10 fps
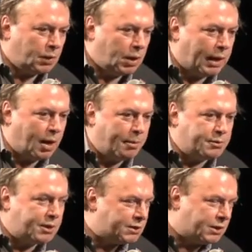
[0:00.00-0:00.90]
And I'm
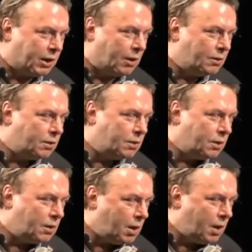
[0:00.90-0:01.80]
60 now.
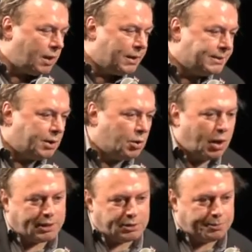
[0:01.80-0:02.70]
So I
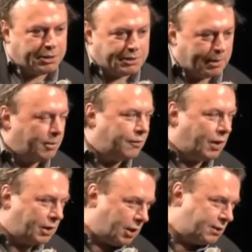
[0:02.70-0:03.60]
had to be
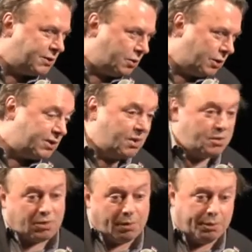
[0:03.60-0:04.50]
indemnified against all this. So I
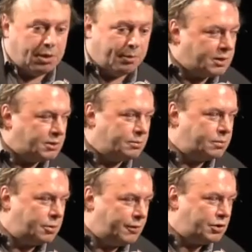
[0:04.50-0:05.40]
thought, well, I'd better make some
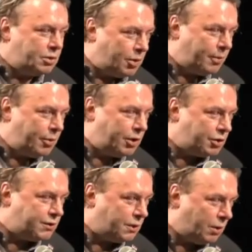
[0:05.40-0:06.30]
provision in
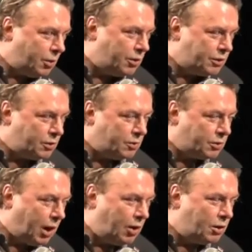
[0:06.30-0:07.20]
preparation. So I wrote to
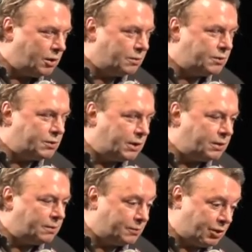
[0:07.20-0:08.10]
Carol and said,
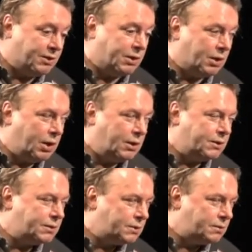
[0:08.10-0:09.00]
just in case.